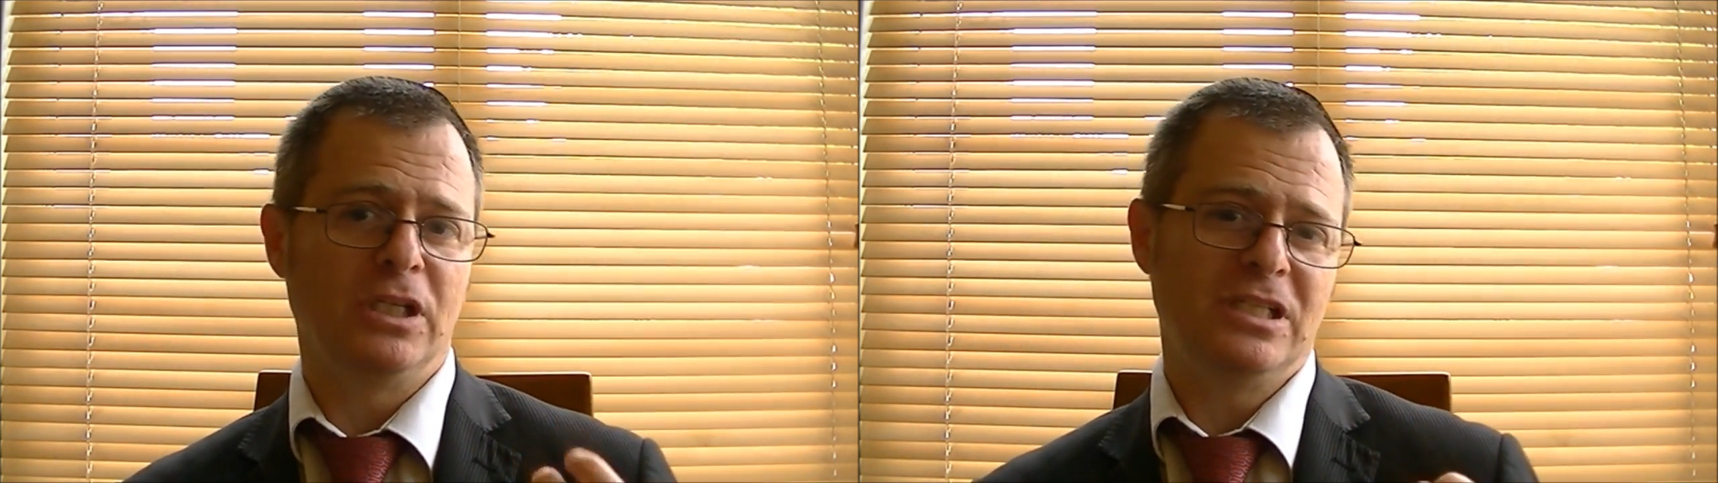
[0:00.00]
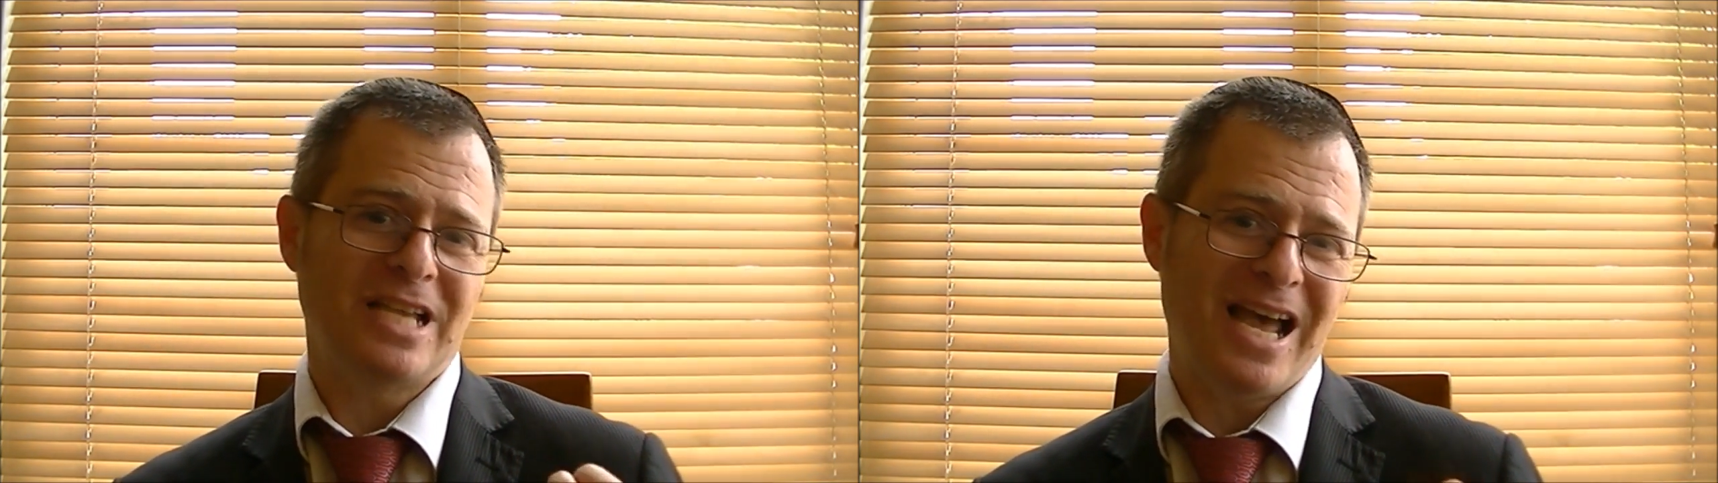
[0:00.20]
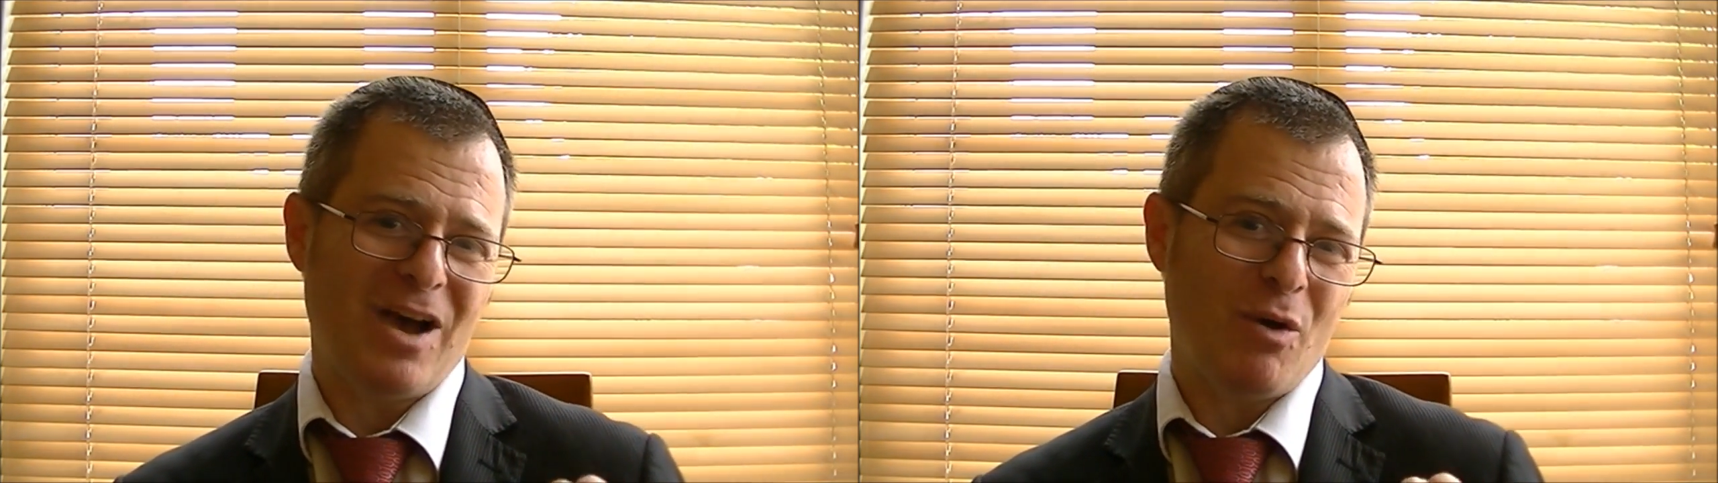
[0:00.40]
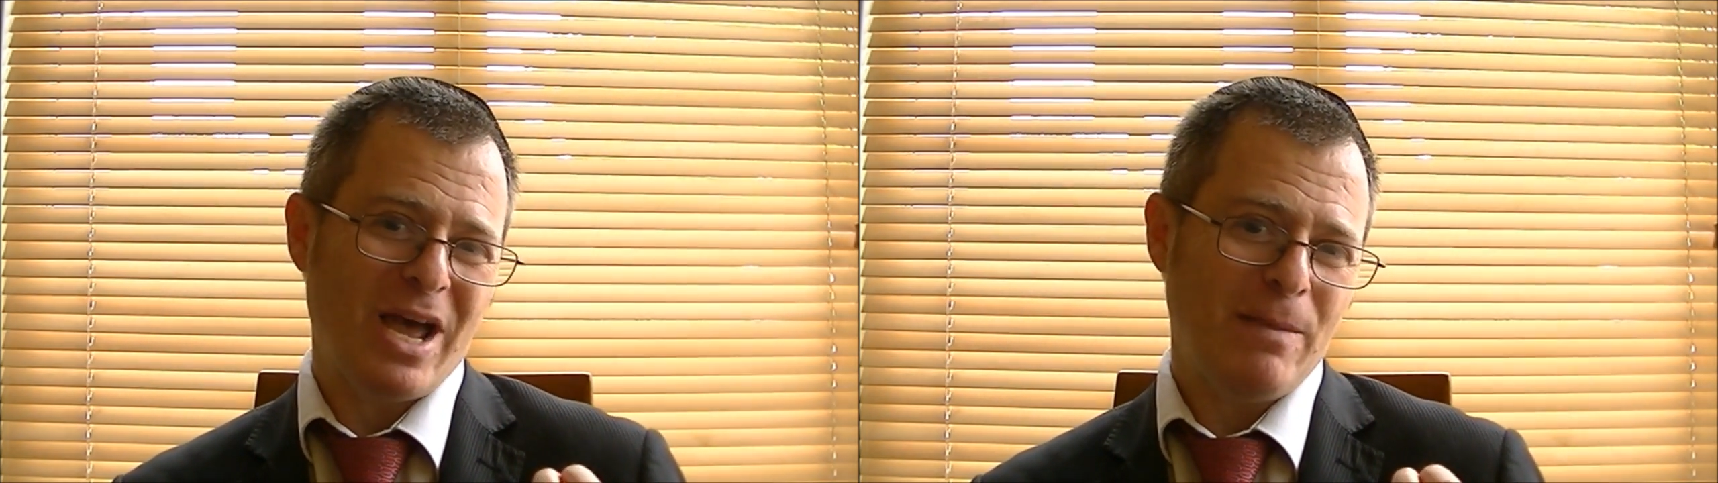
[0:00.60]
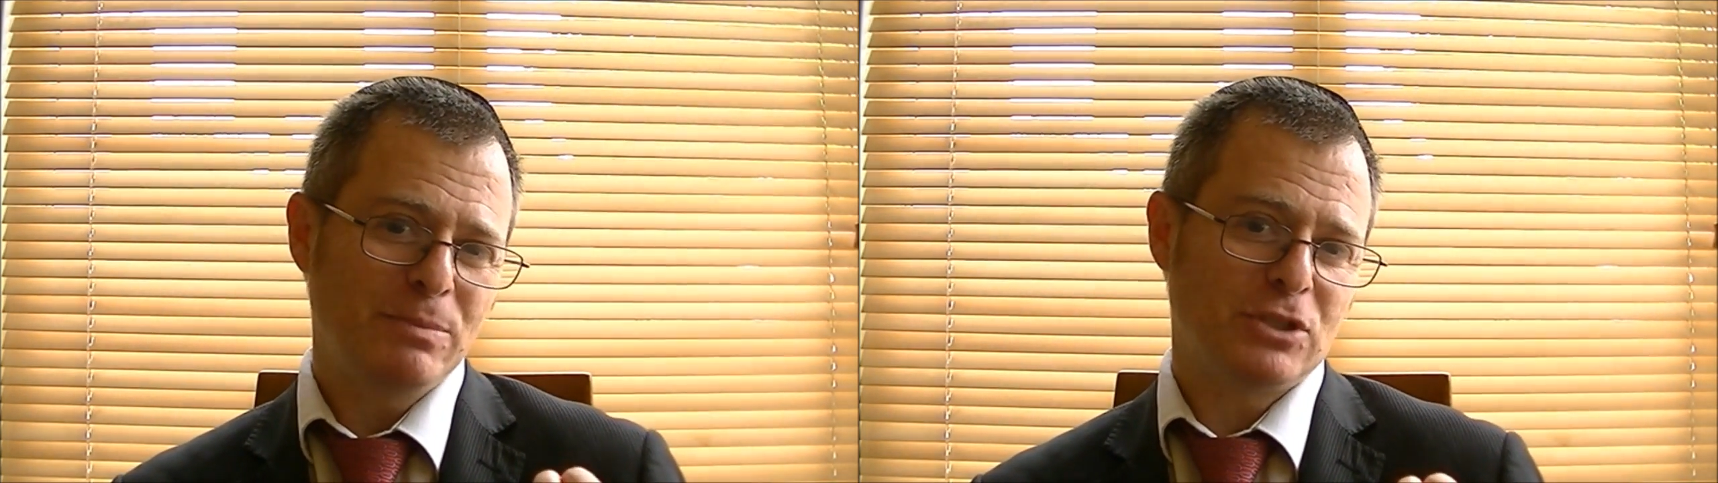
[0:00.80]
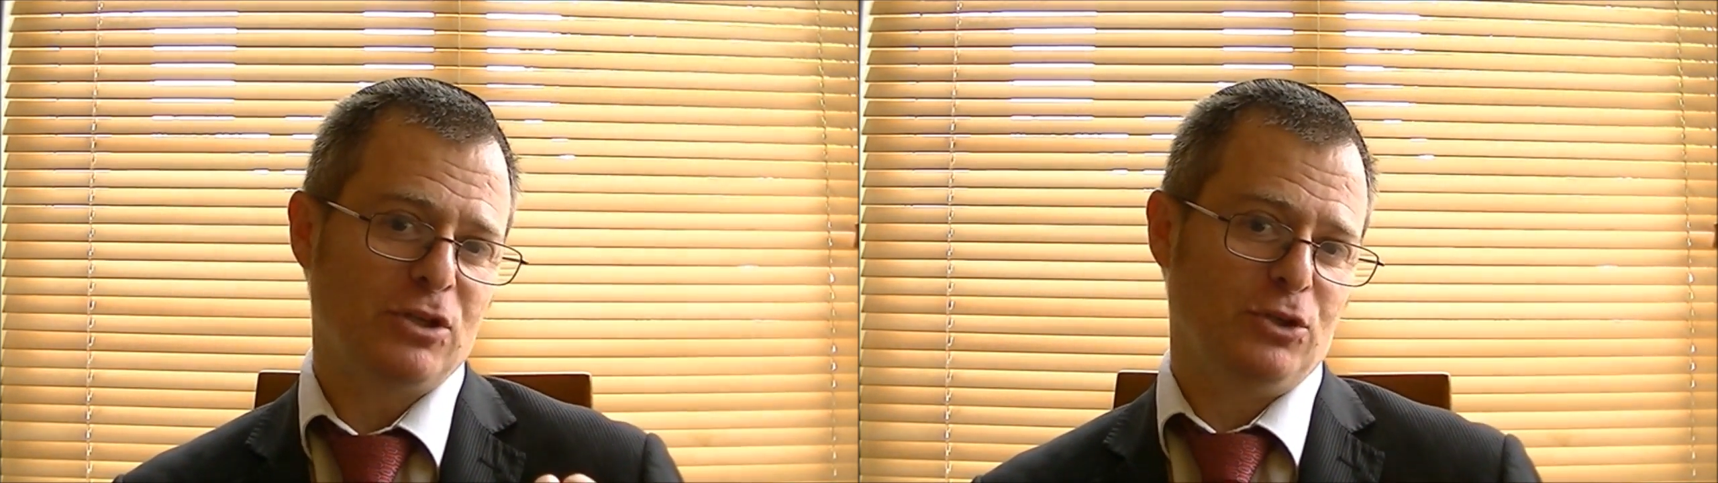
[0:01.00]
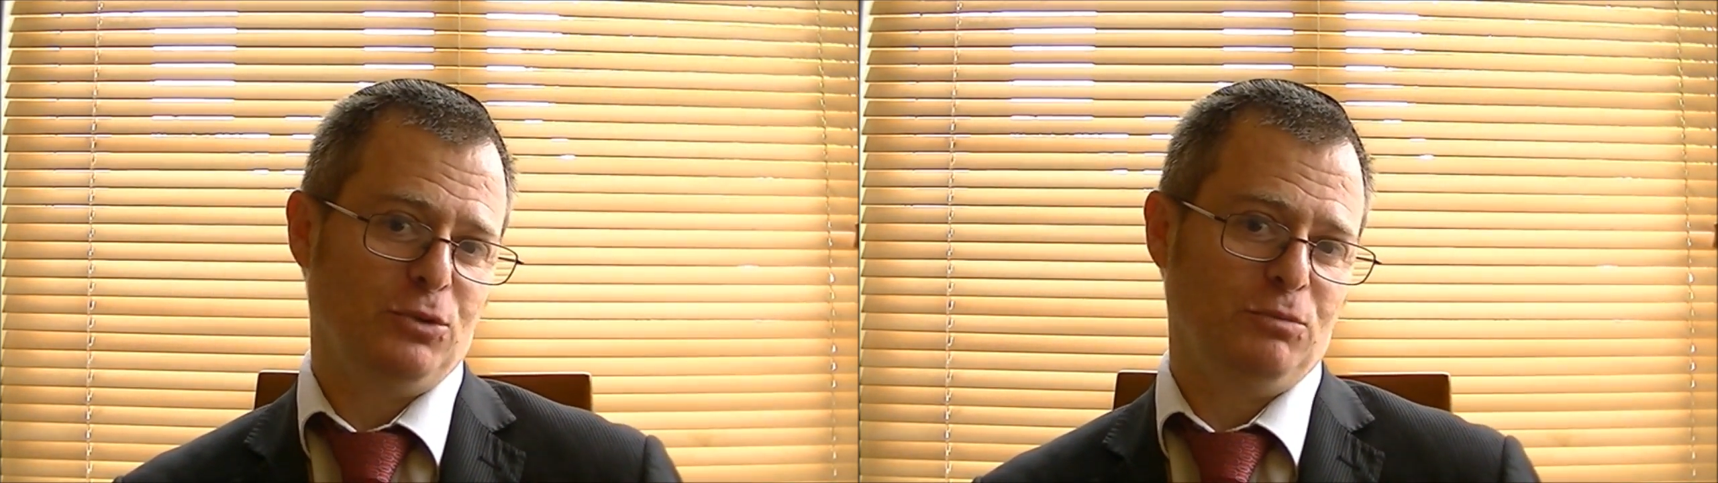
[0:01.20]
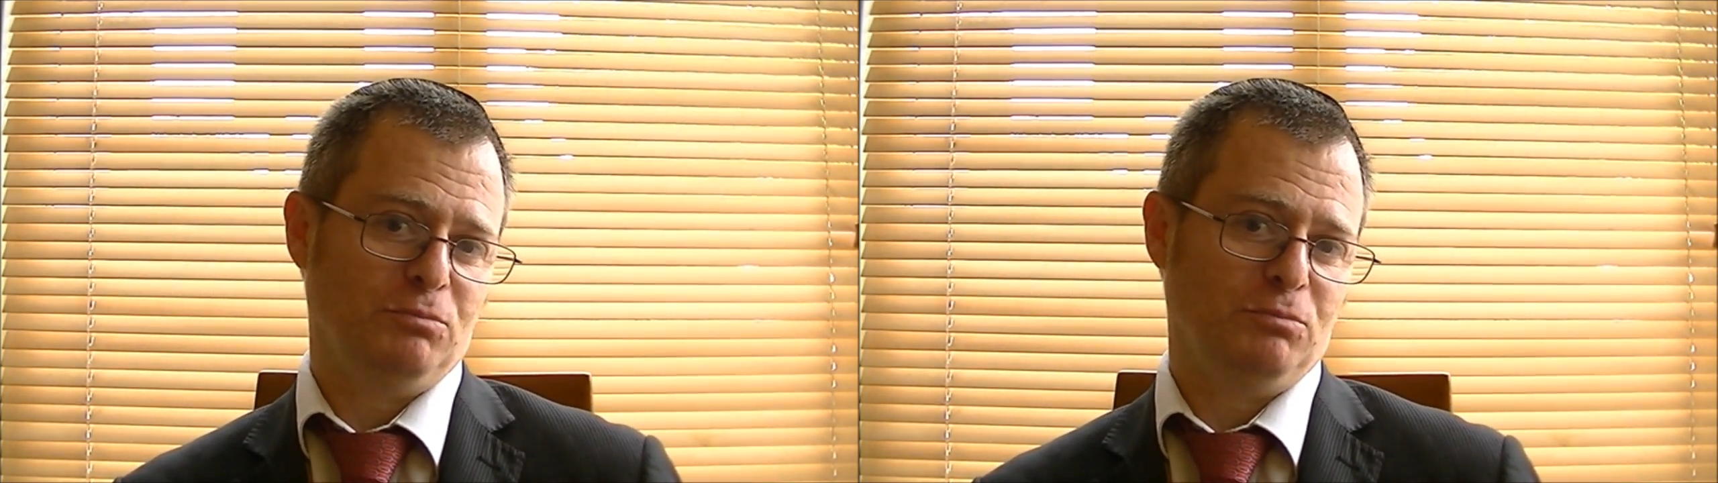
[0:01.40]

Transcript: he's our absolute